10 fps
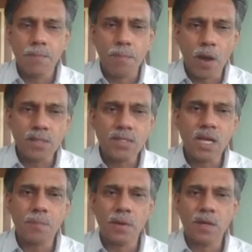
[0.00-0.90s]

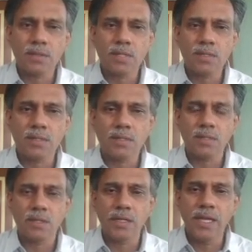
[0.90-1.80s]
Poisson process
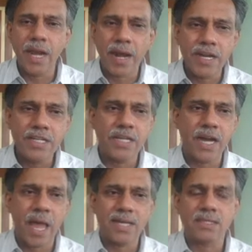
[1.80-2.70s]
in addition
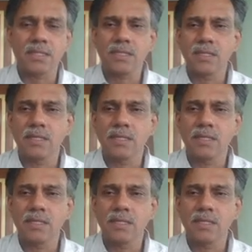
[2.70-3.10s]
has